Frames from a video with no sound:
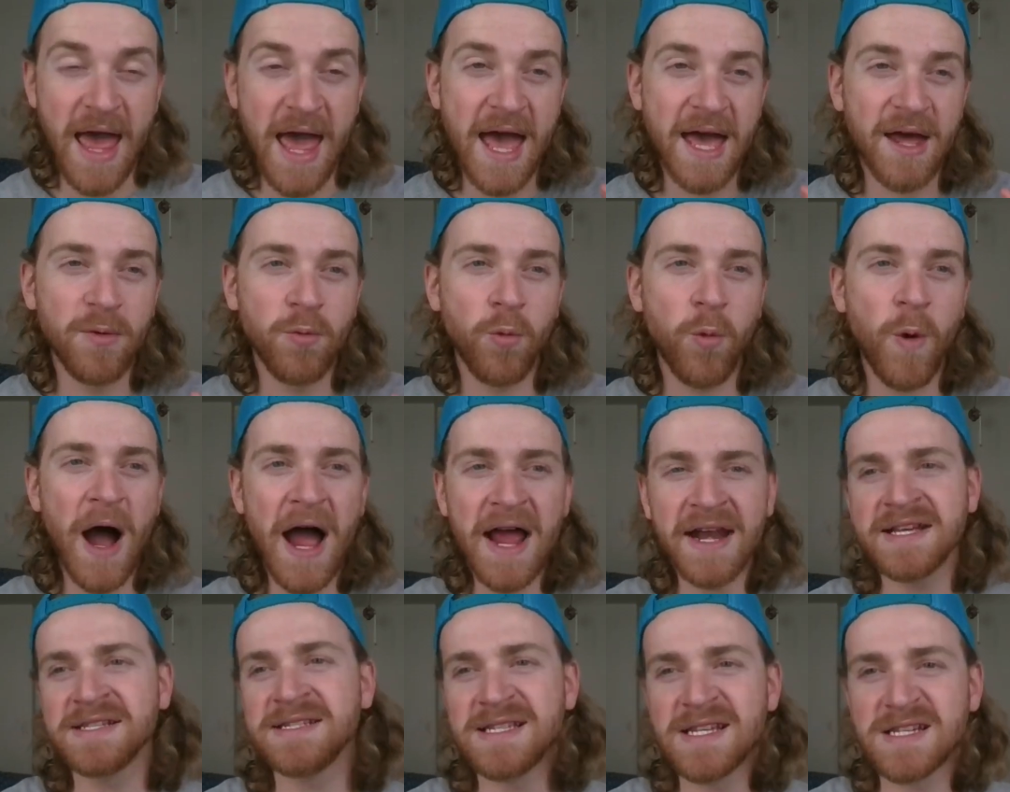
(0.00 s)
And why
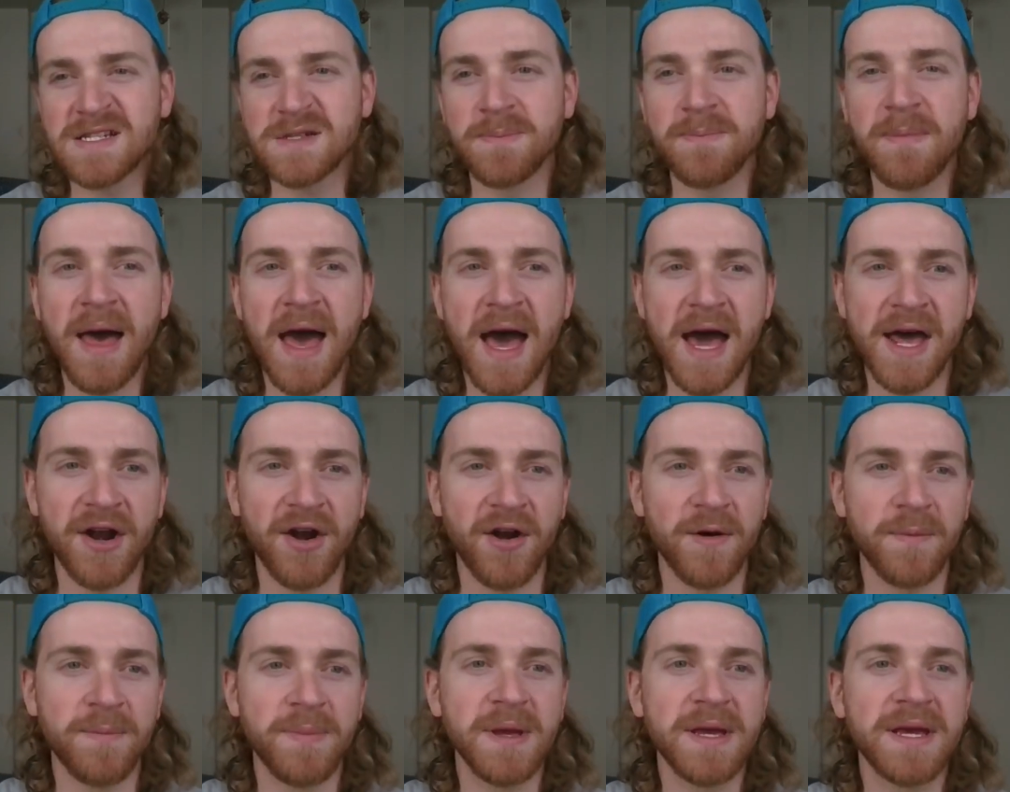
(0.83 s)
does this
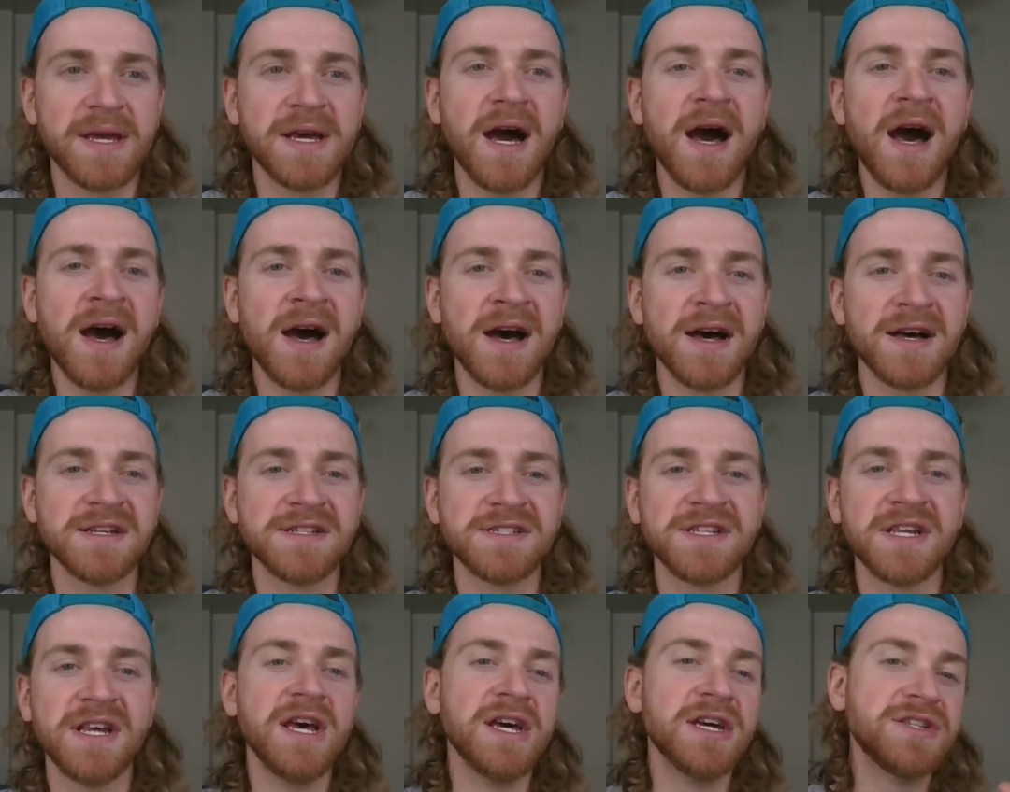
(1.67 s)
matter?
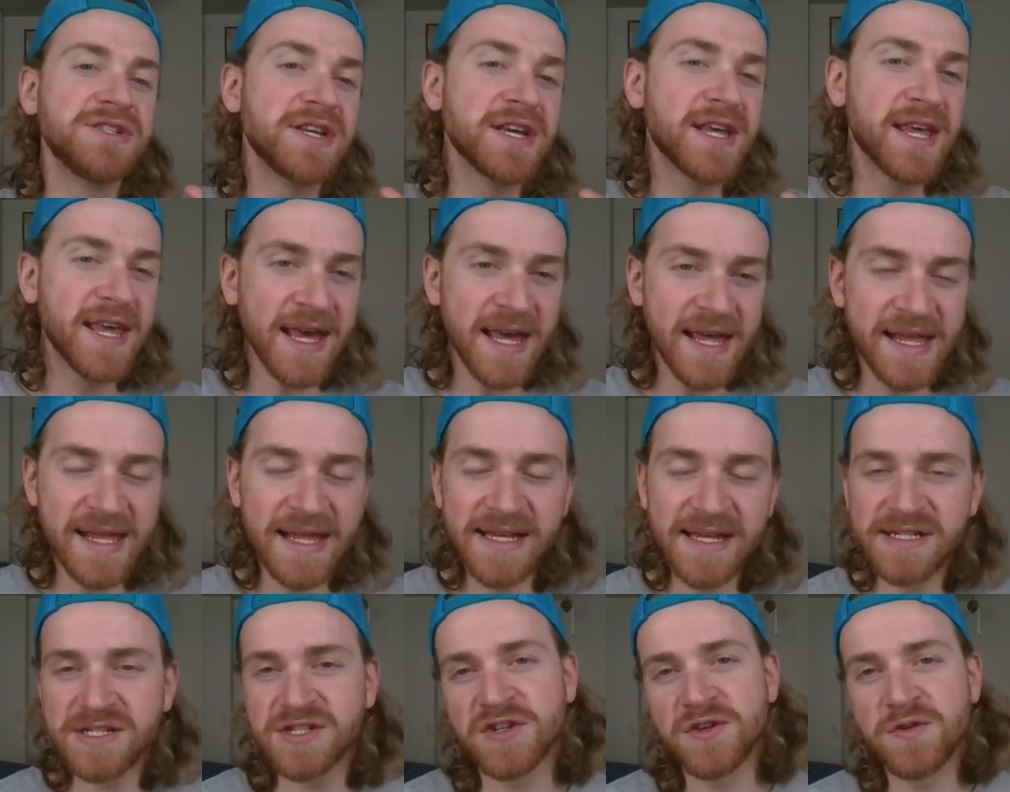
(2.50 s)
Because to get
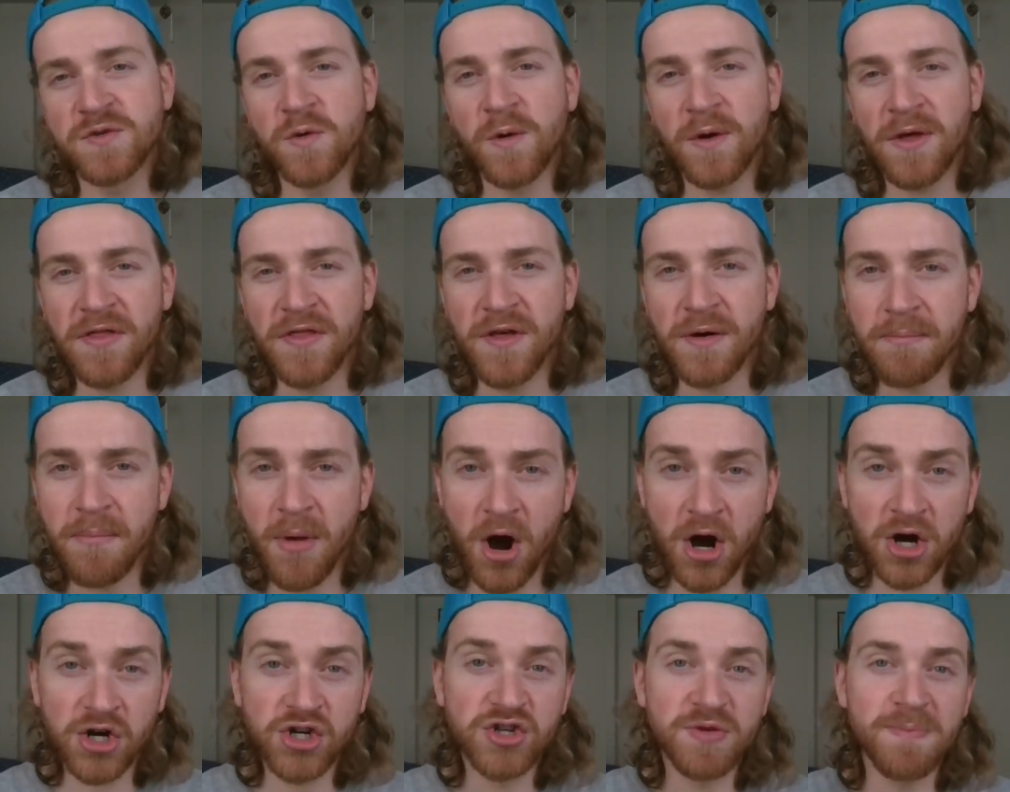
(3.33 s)
into the
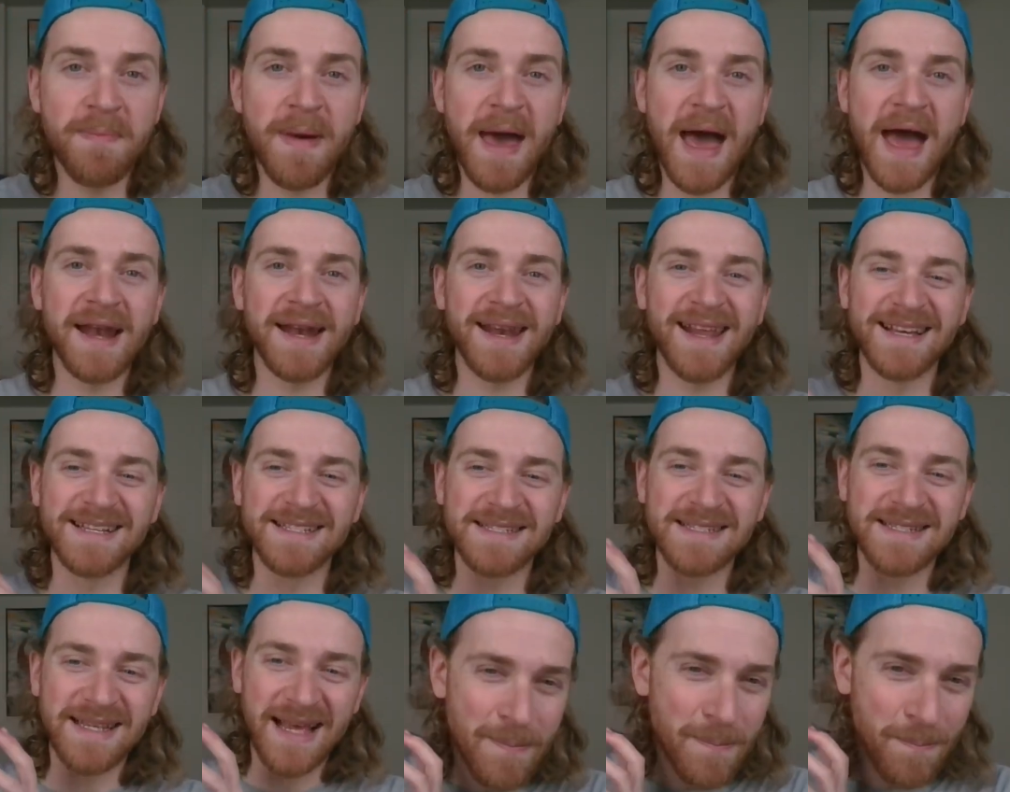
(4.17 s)
March
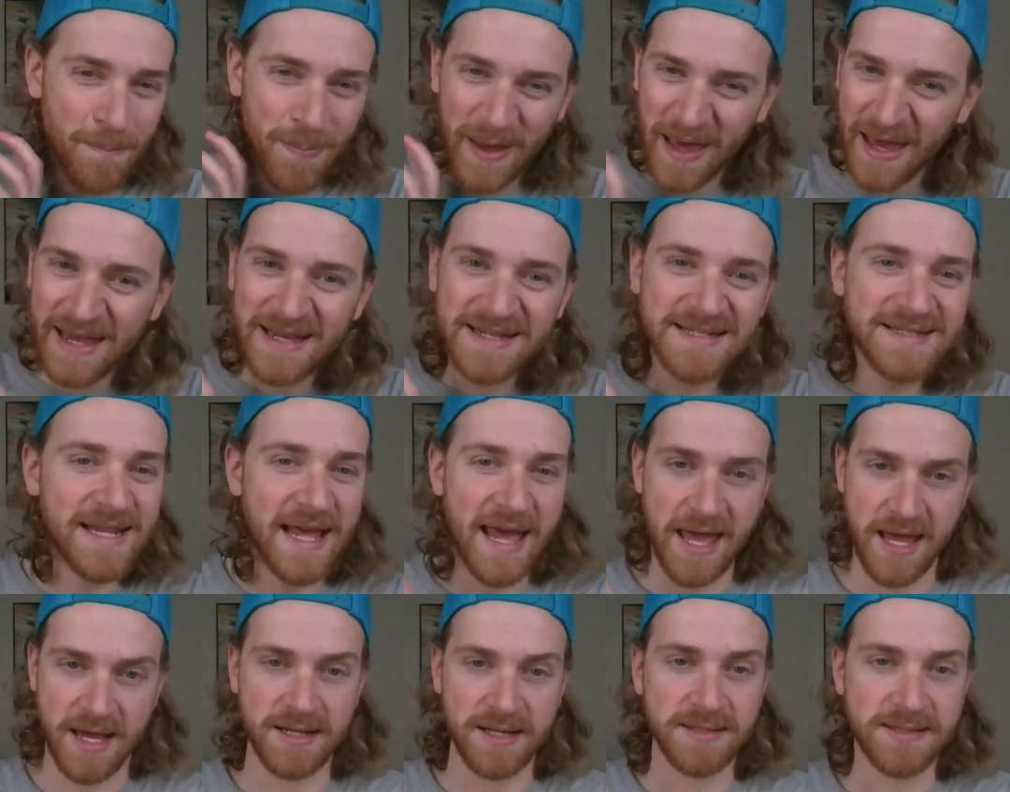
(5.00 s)
Madness big
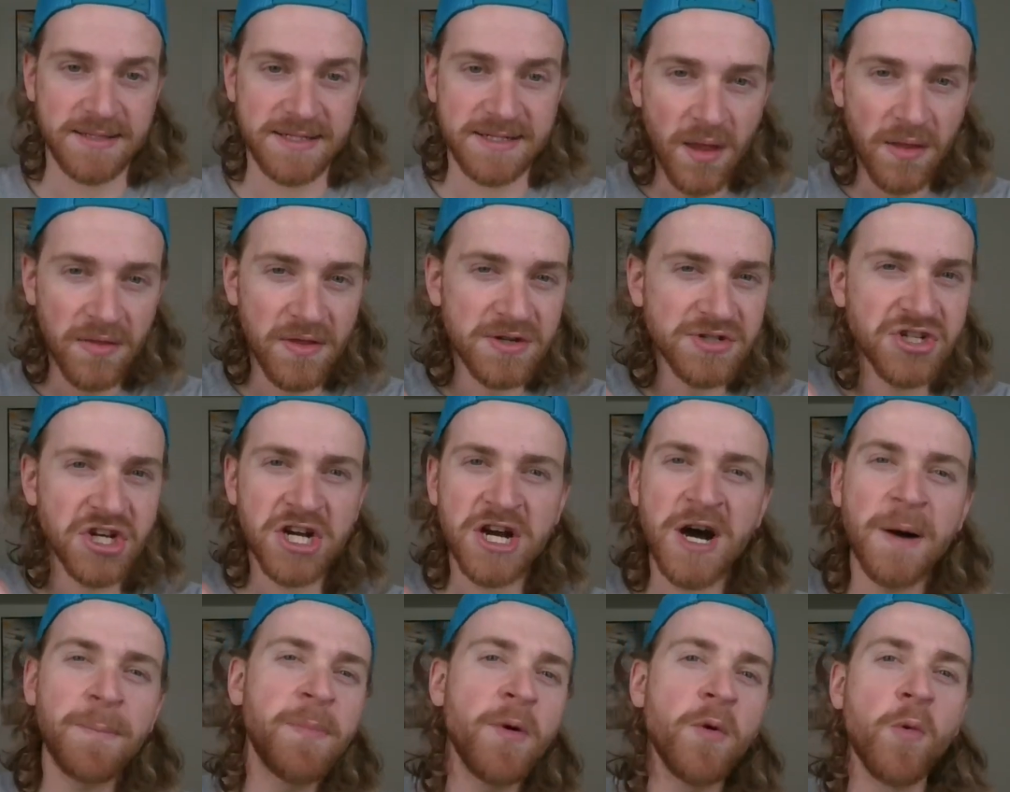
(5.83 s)
dance, there's a
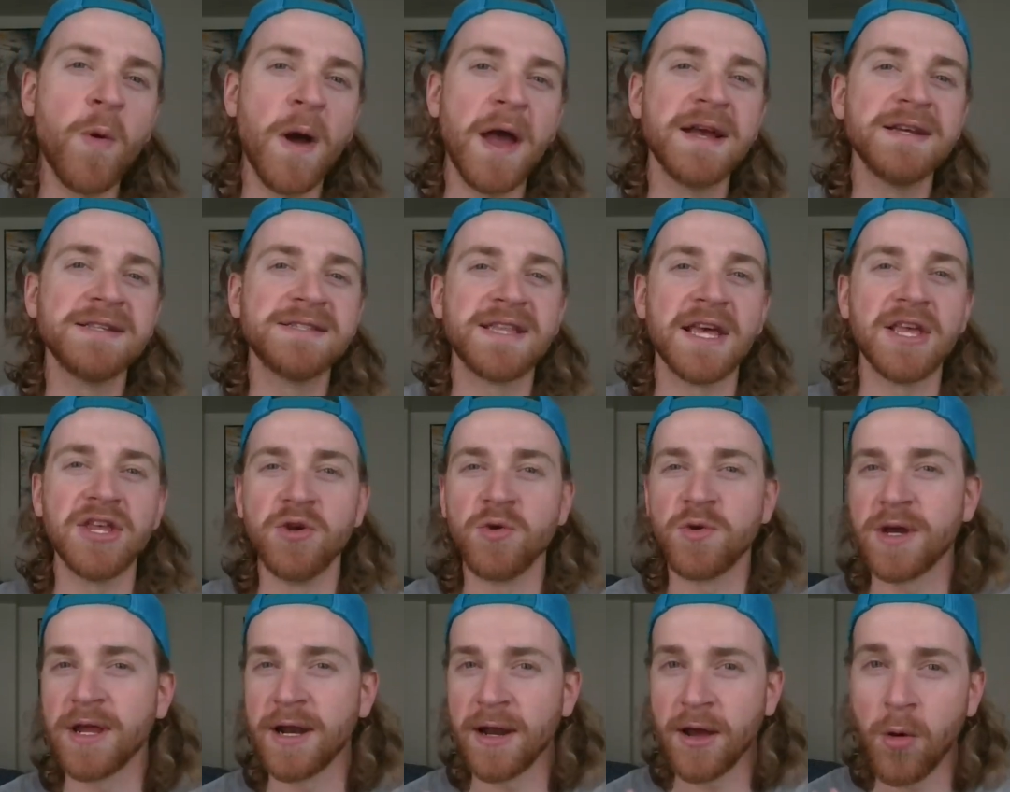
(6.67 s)
couple ways that
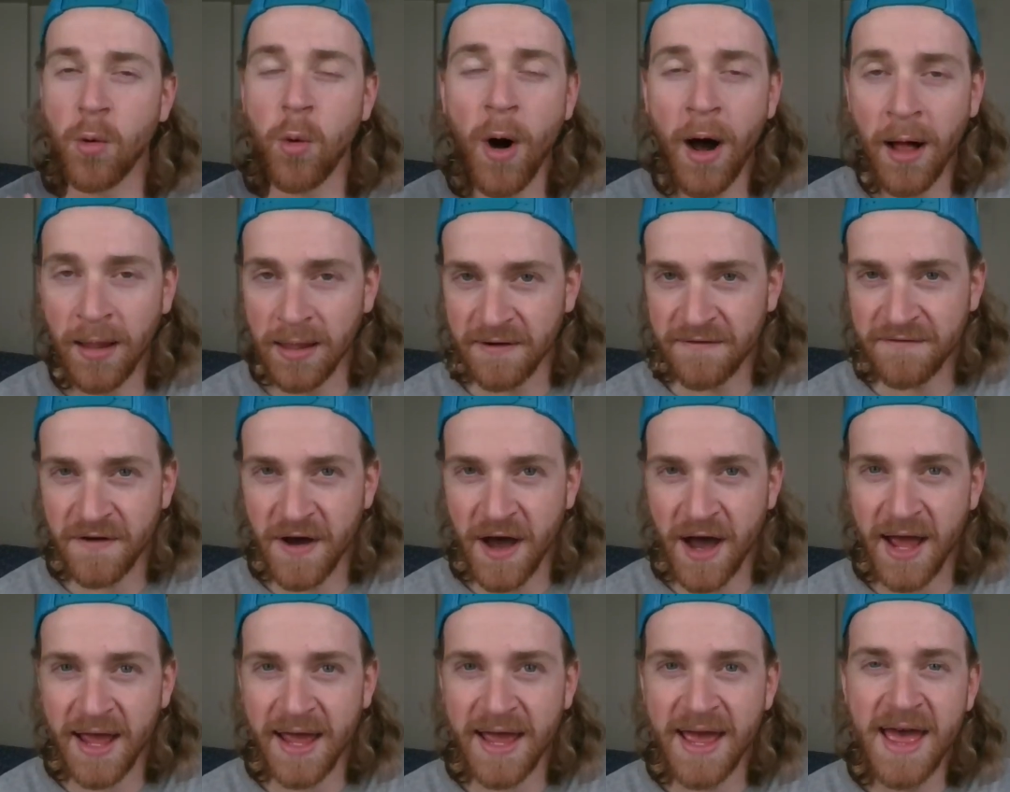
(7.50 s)
you can
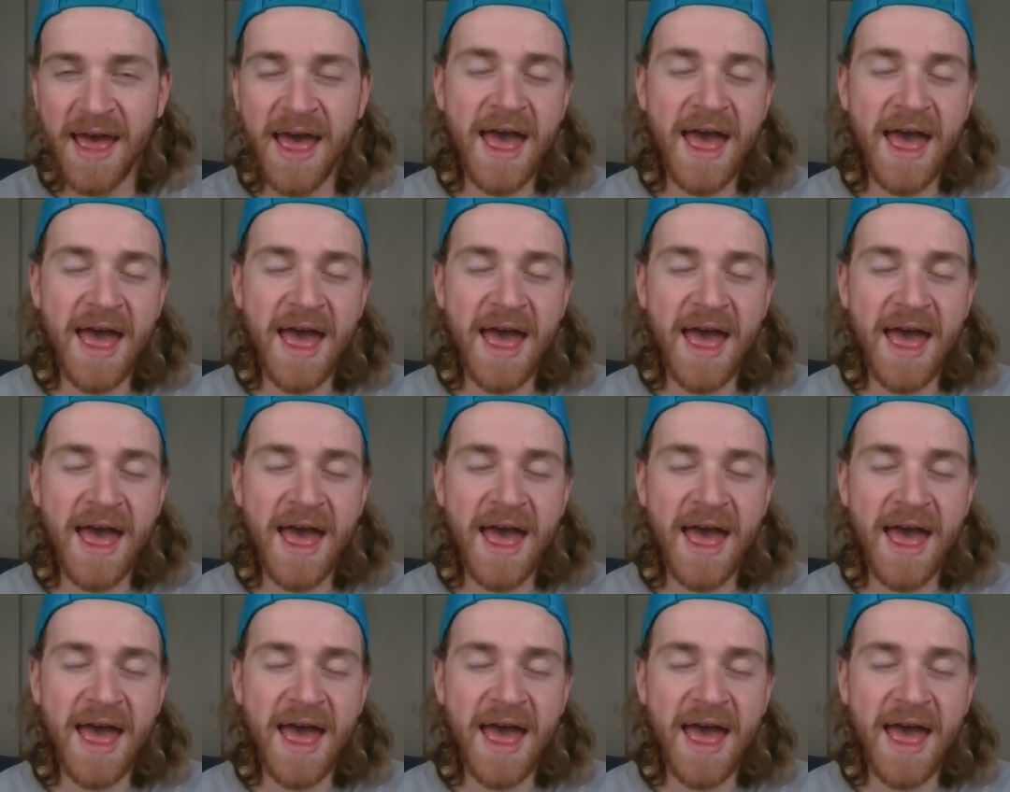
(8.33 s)
qualify.